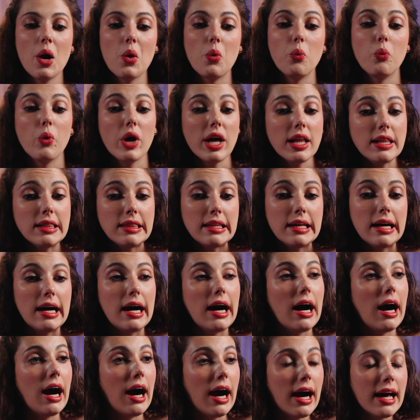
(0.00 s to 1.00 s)
Well,
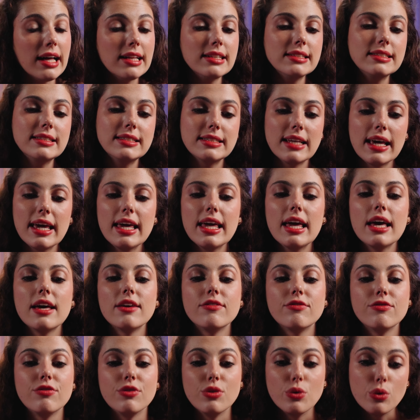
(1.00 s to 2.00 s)
I'll say a
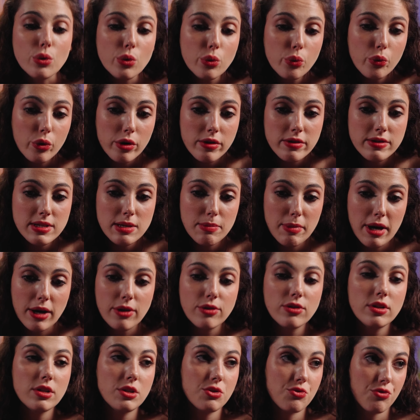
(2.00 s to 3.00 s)
few words
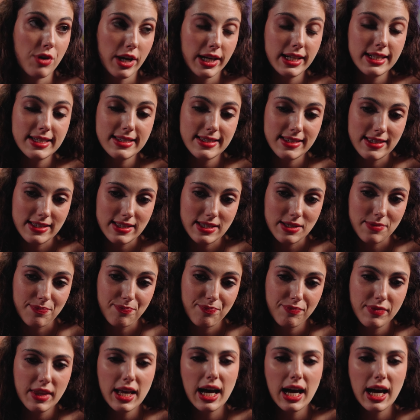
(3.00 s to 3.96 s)
about the trading system.